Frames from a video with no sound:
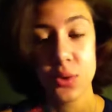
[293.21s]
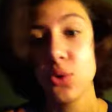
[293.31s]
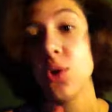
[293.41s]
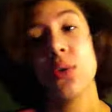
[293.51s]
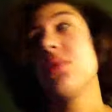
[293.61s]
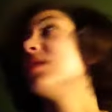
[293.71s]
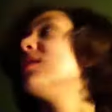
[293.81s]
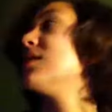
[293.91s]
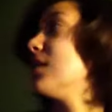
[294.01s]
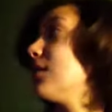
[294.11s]
Note to
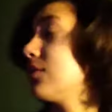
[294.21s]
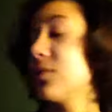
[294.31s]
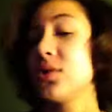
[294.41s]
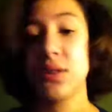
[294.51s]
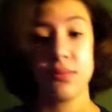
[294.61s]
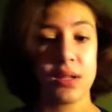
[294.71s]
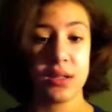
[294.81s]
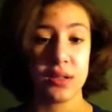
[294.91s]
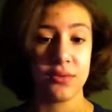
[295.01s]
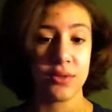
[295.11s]
self, stop
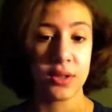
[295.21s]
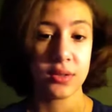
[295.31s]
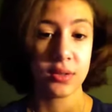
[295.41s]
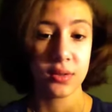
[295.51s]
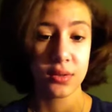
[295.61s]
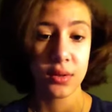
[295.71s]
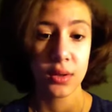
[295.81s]
making faces.